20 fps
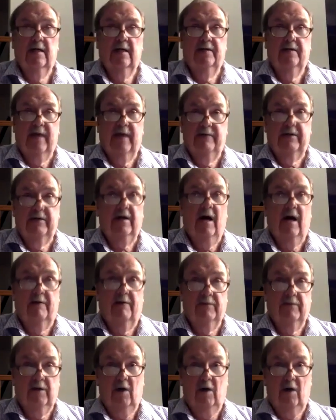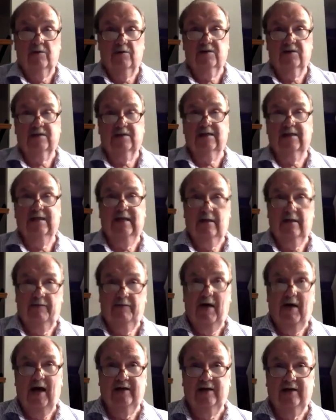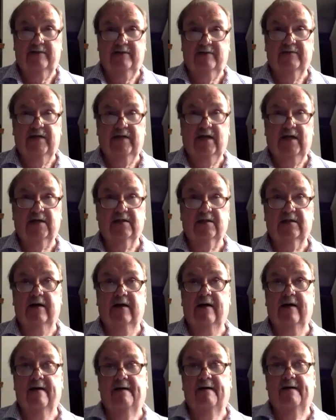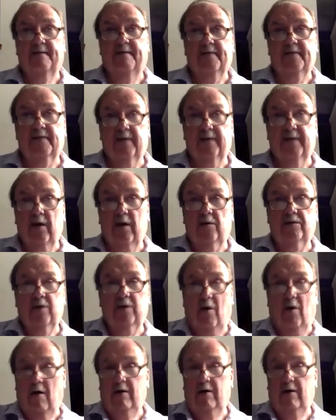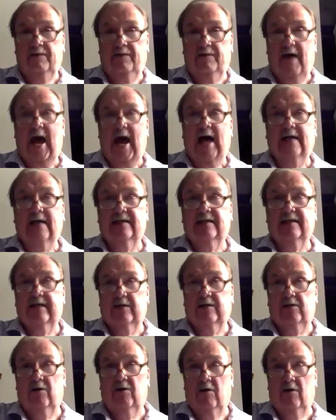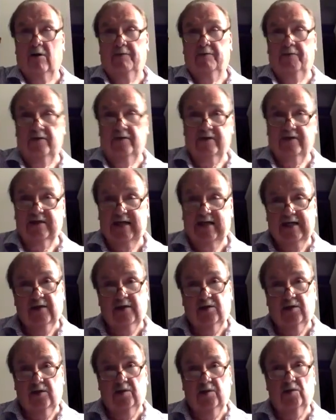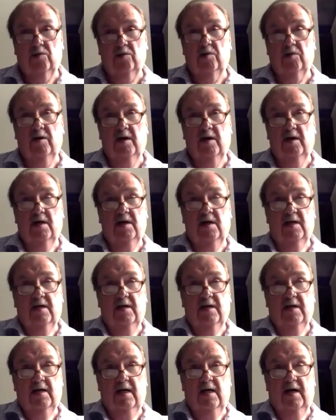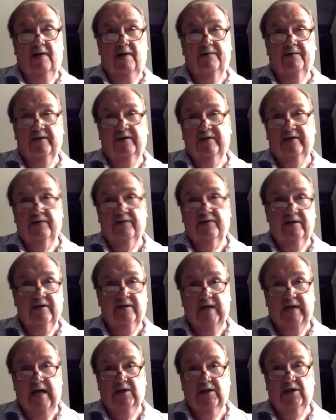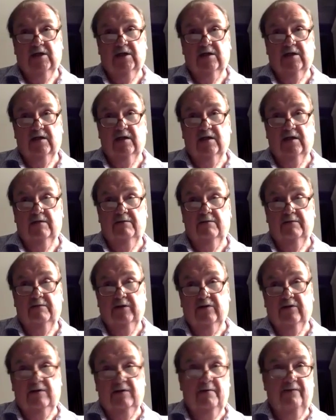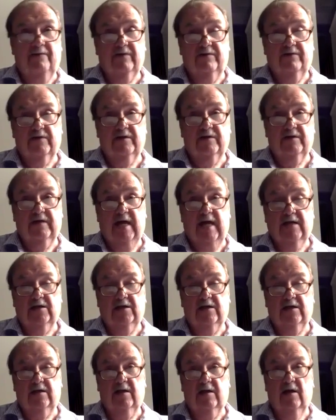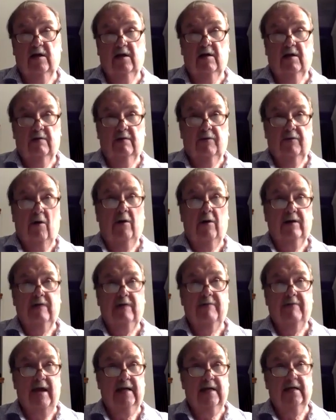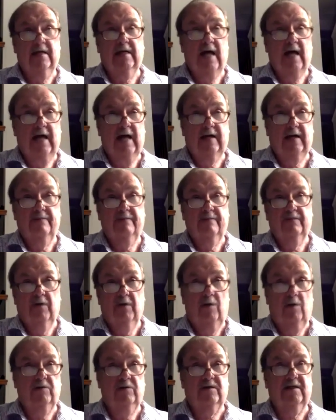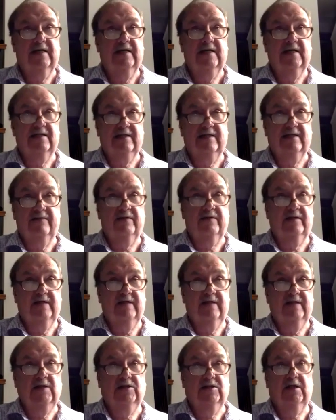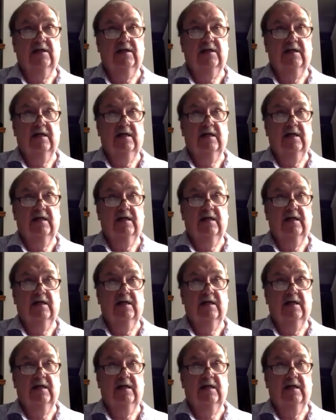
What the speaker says: they become ghosts in a positive sense. Those artifacts that Clark puts into the Museum of Civilization, partly make a kind of ghostly civilization.